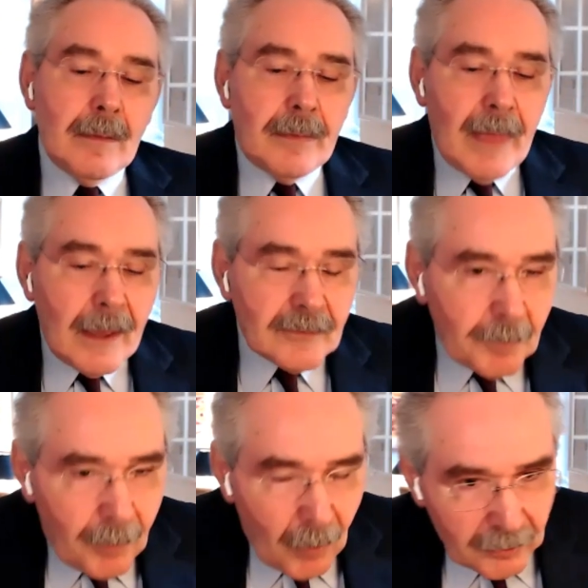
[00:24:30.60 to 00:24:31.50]
their
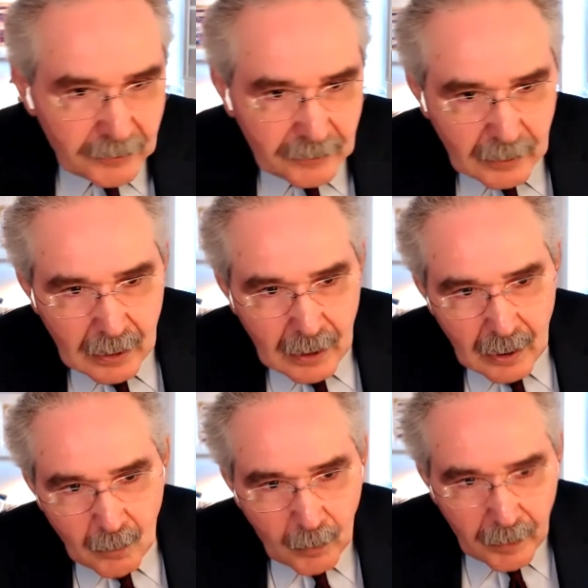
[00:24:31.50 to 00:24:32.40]
support
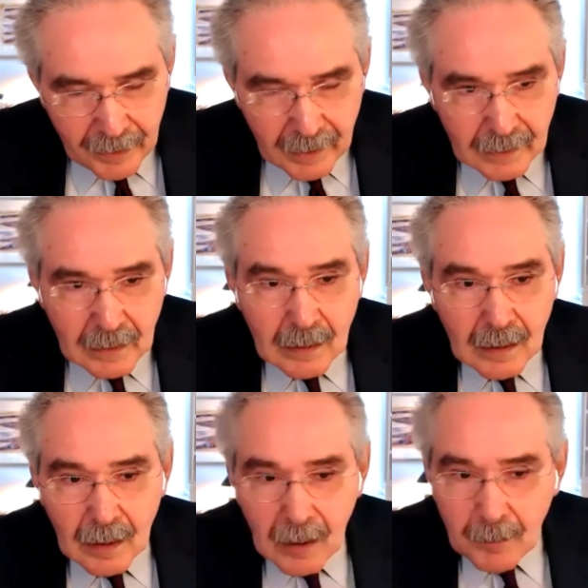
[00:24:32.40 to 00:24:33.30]
within
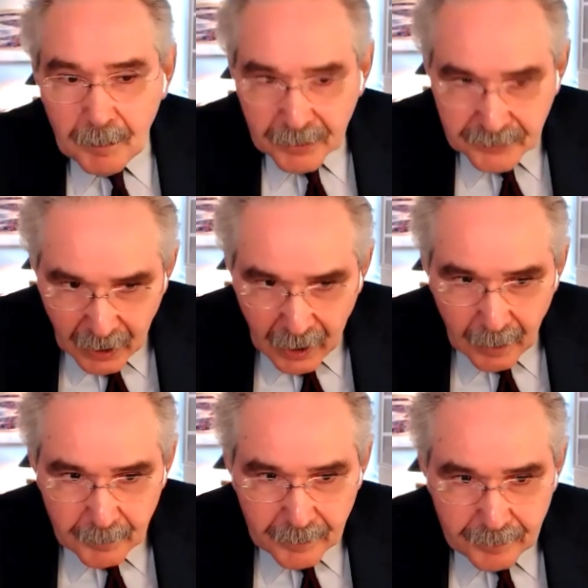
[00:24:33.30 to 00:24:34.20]

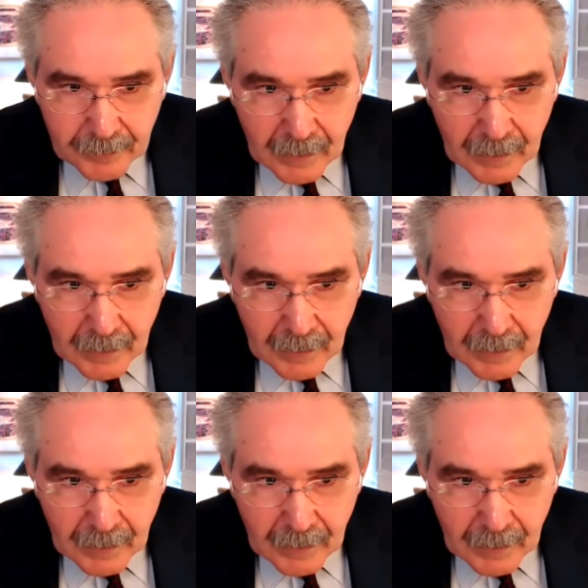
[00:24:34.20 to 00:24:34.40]
Punjab